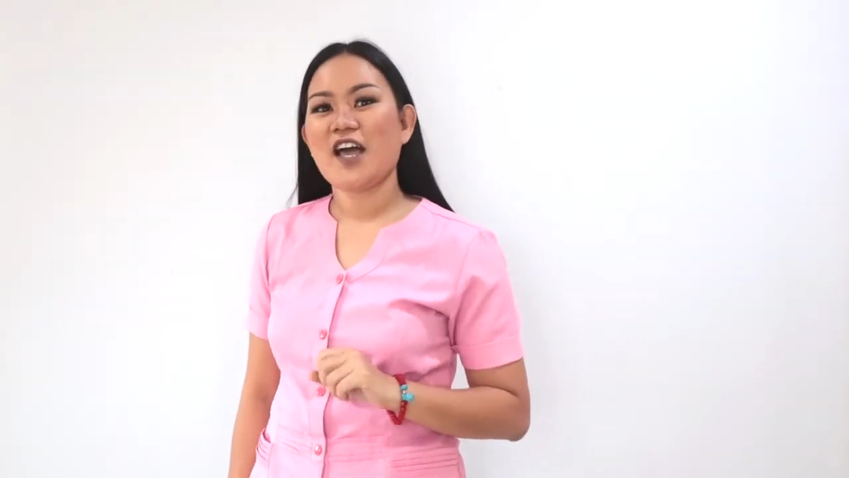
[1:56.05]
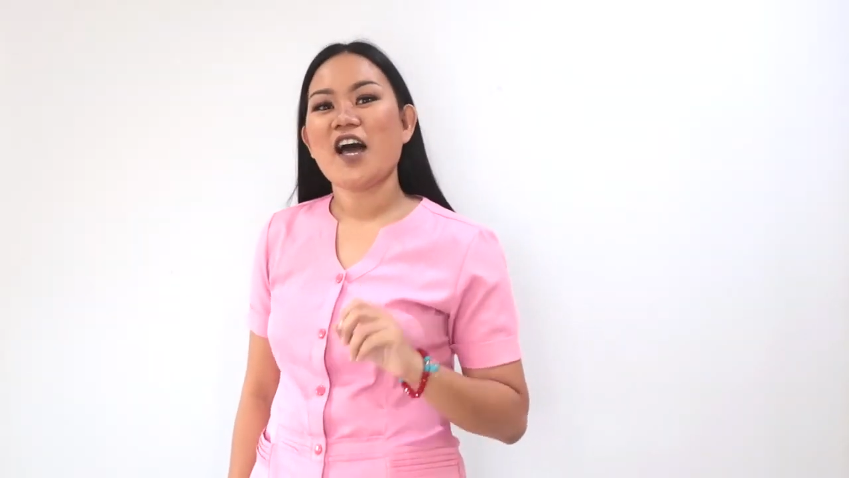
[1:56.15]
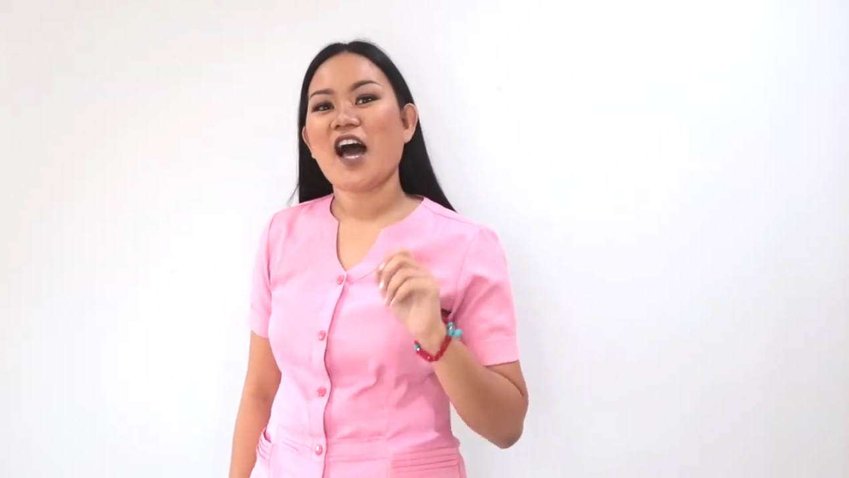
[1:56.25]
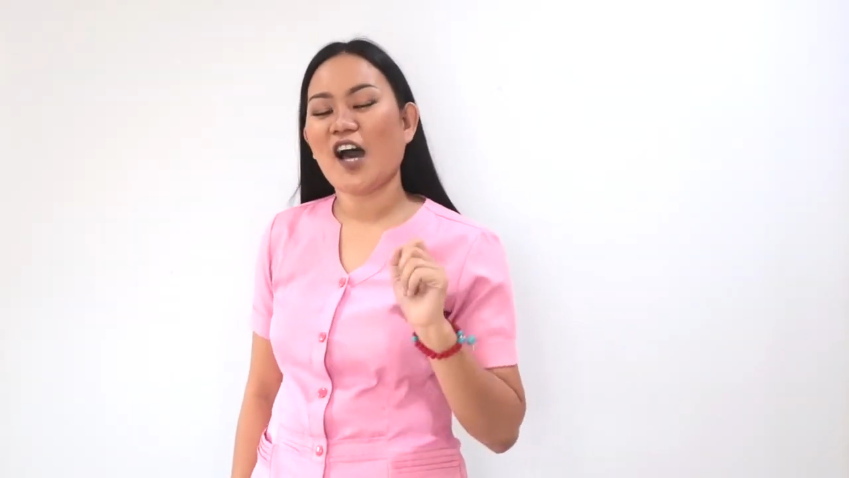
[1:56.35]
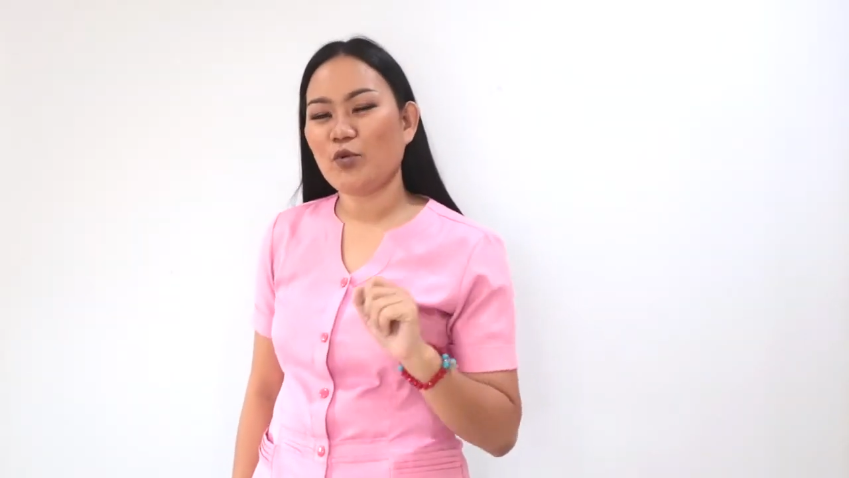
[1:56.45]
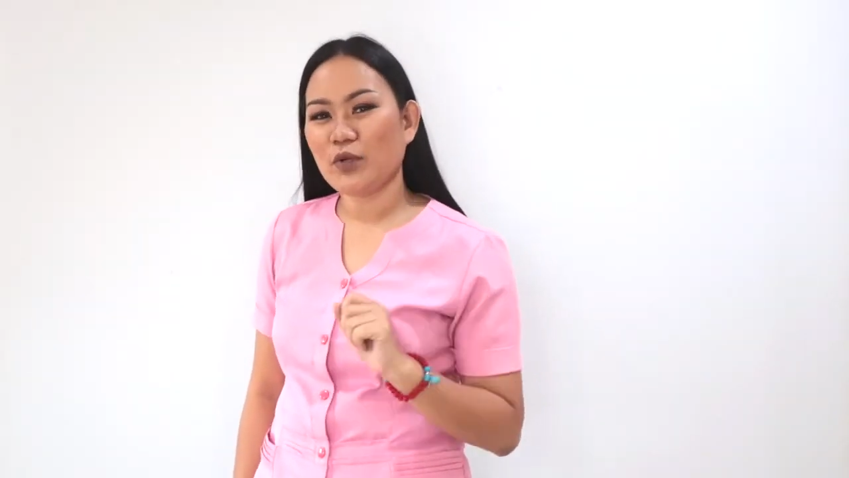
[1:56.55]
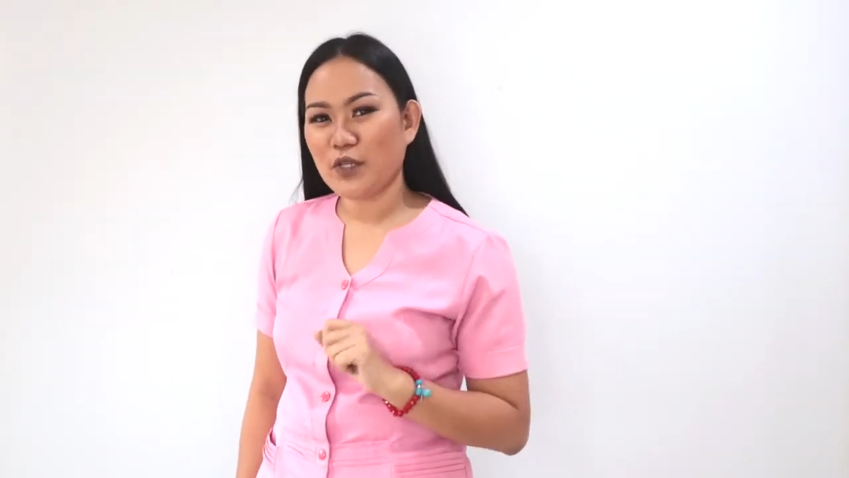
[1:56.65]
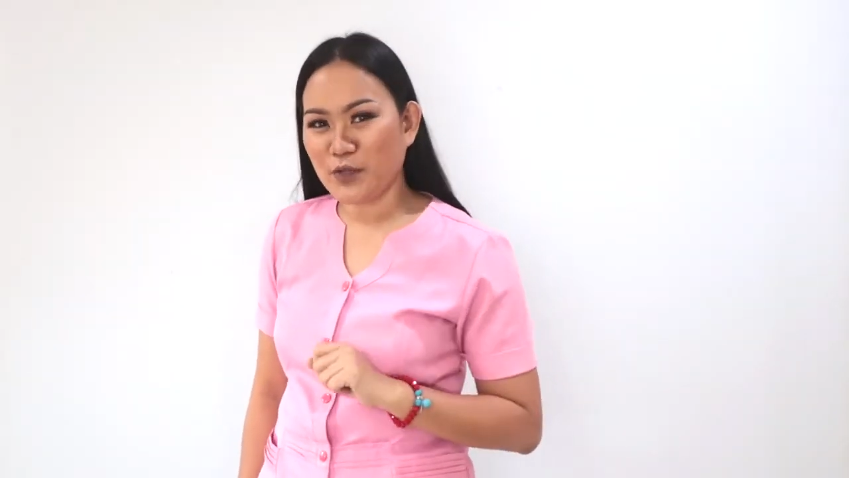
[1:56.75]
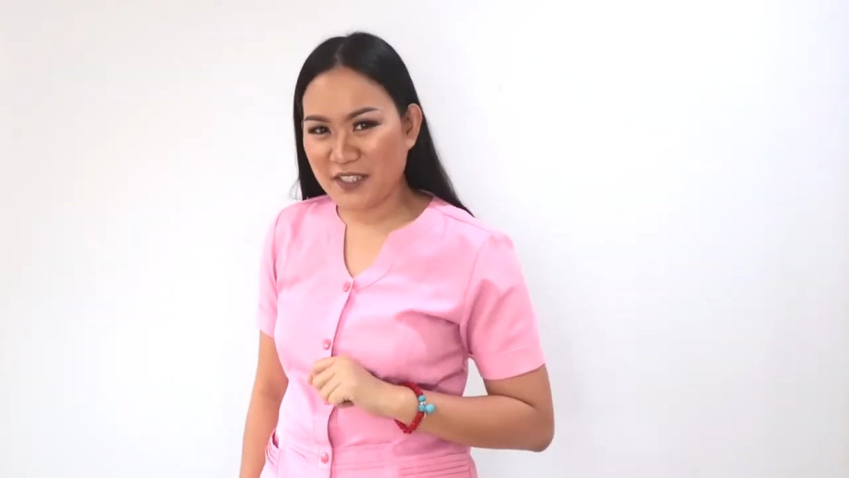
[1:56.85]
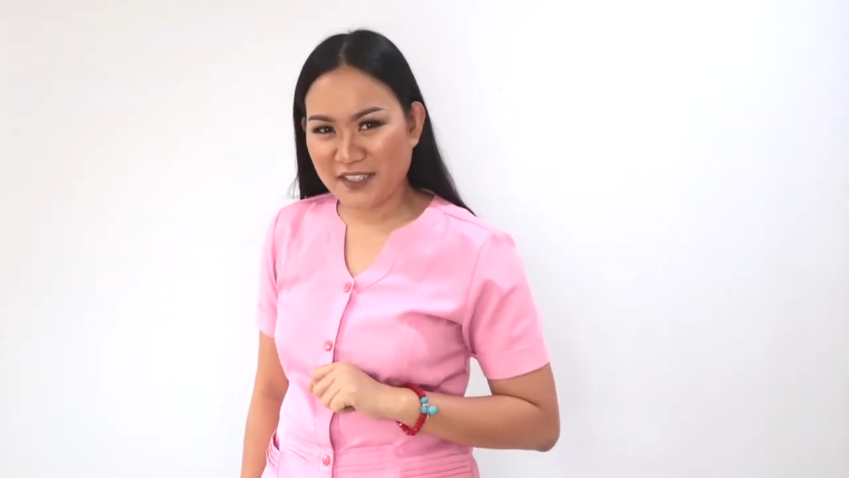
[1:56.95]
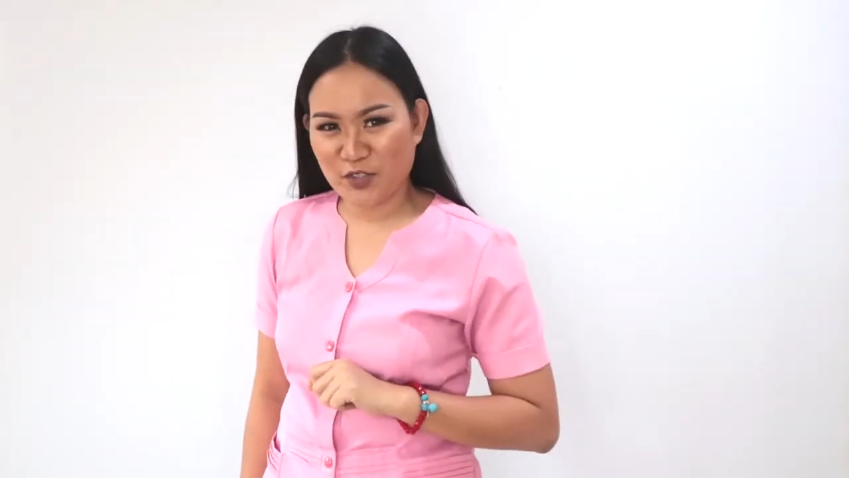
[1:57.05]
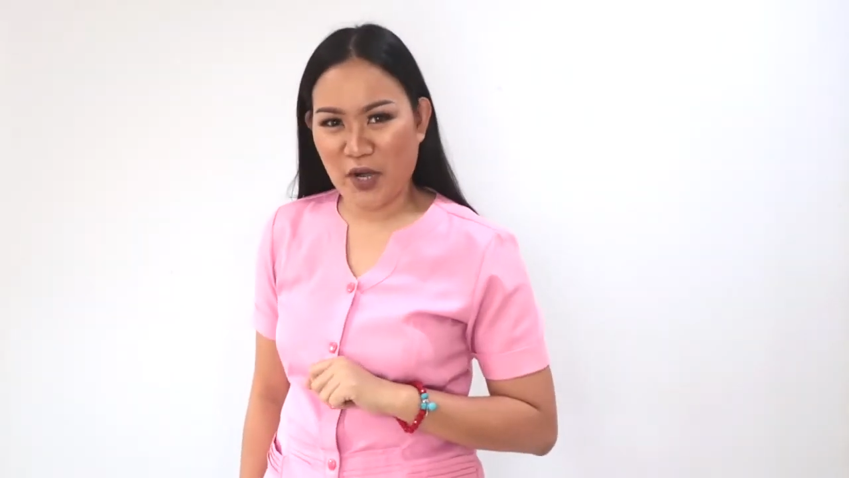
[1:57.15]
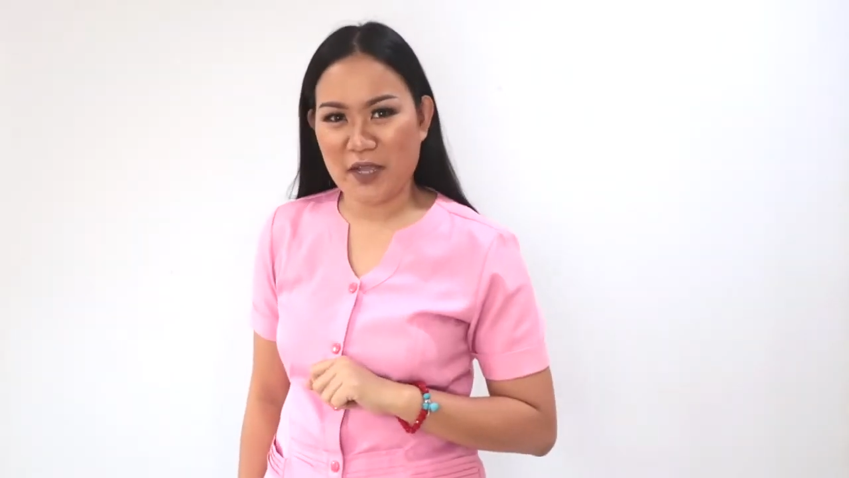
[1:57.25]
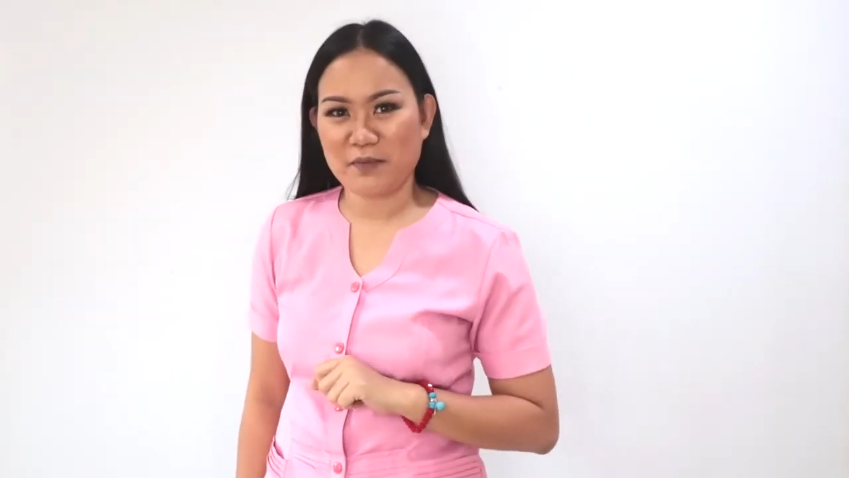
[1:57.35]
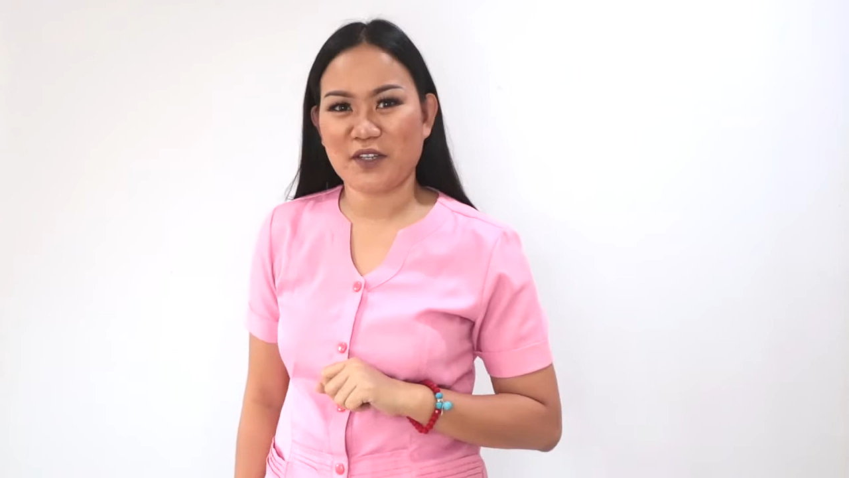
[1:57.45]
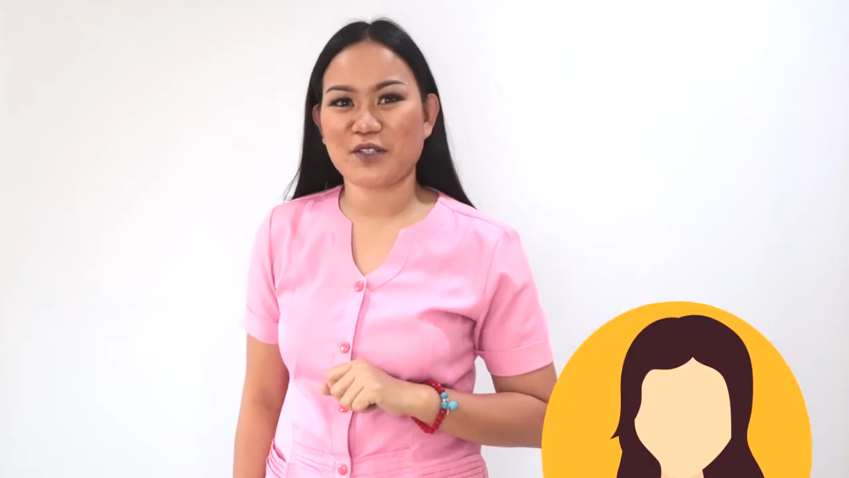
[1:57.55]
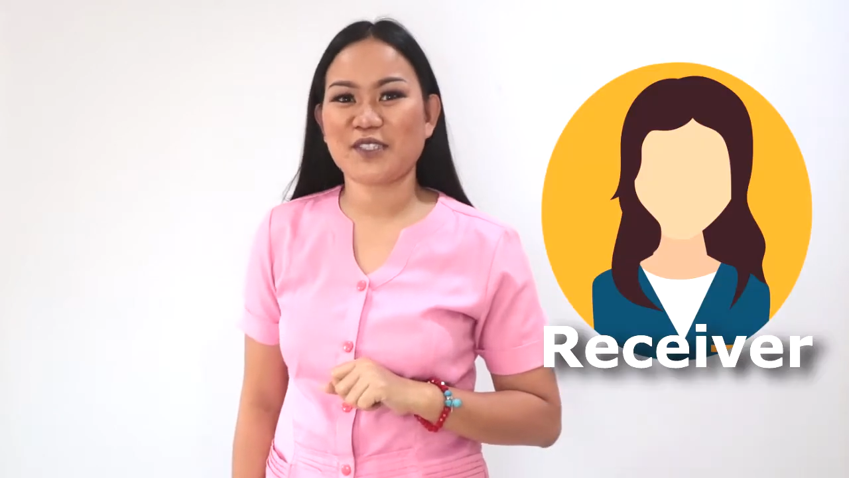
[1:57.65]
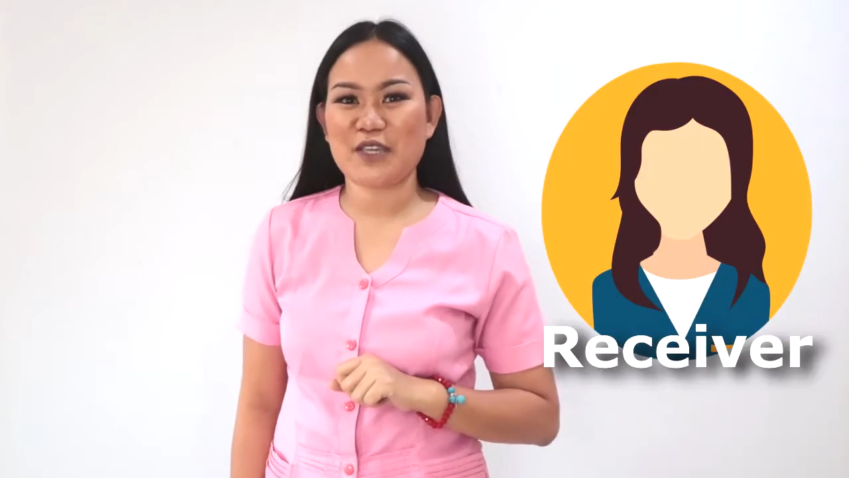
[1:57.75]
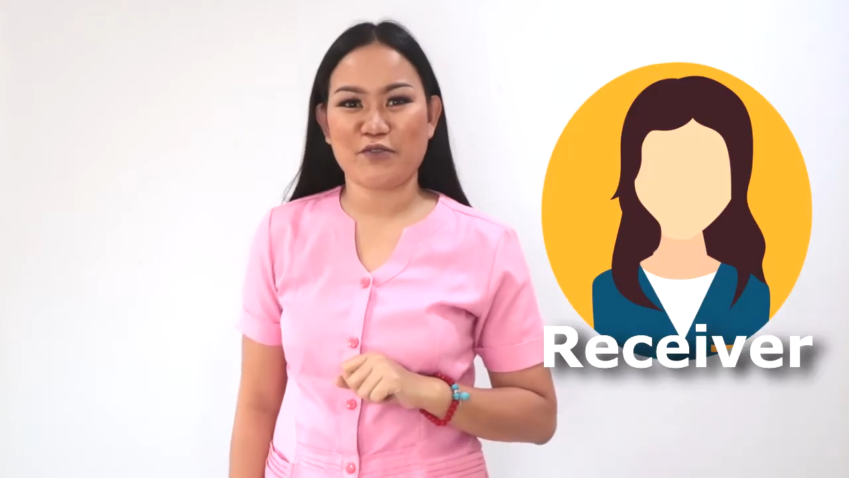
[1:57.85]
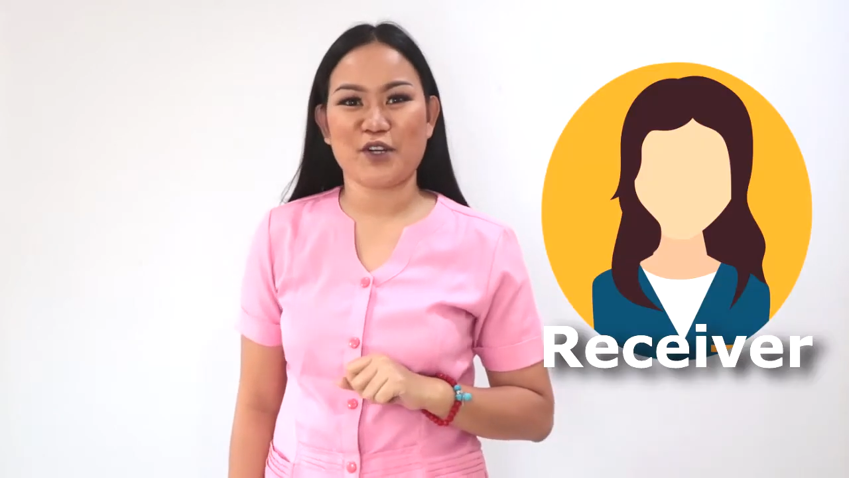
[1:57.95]
how will you describe the
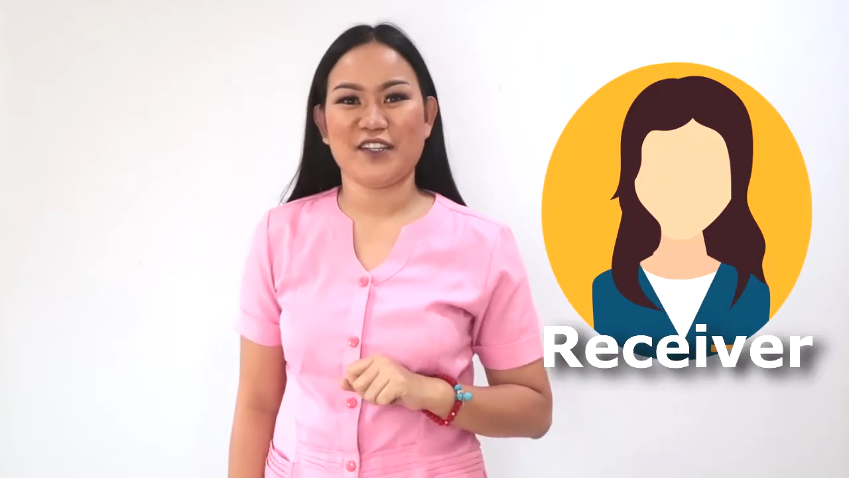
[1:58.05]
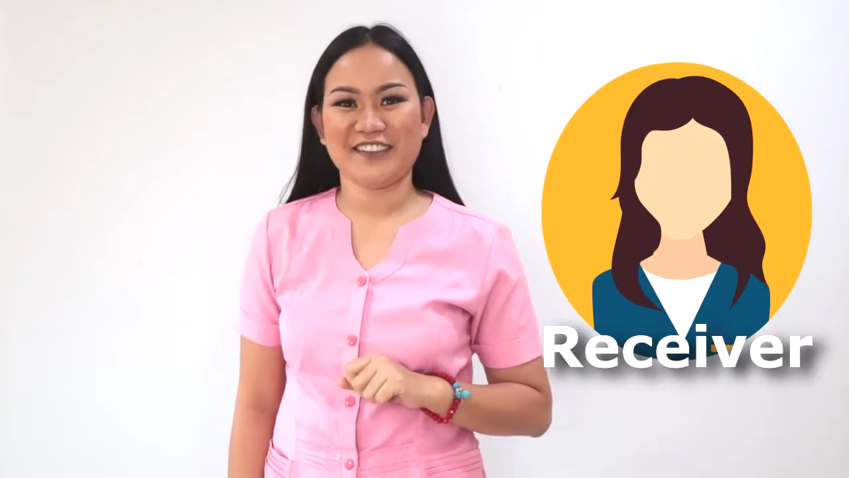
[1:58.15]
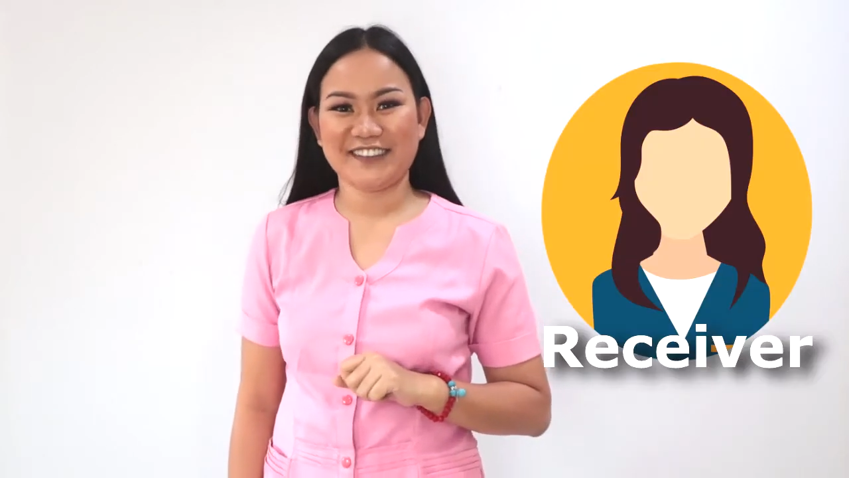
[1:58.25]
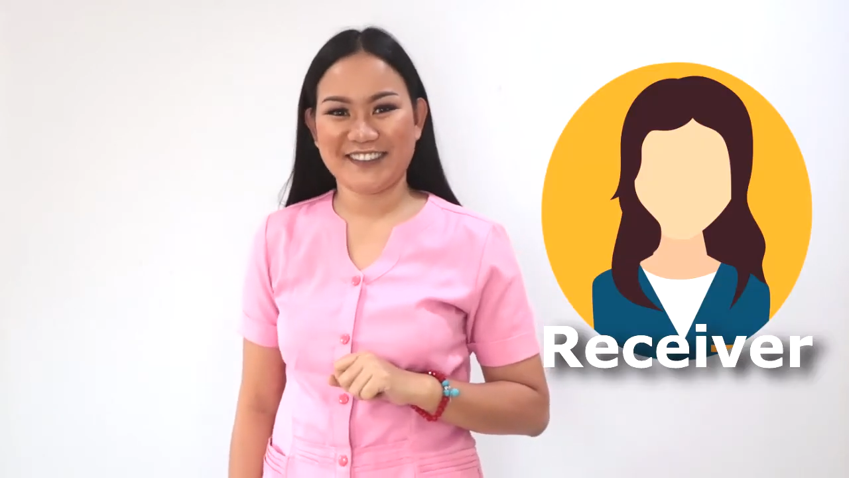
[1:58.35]
receiver?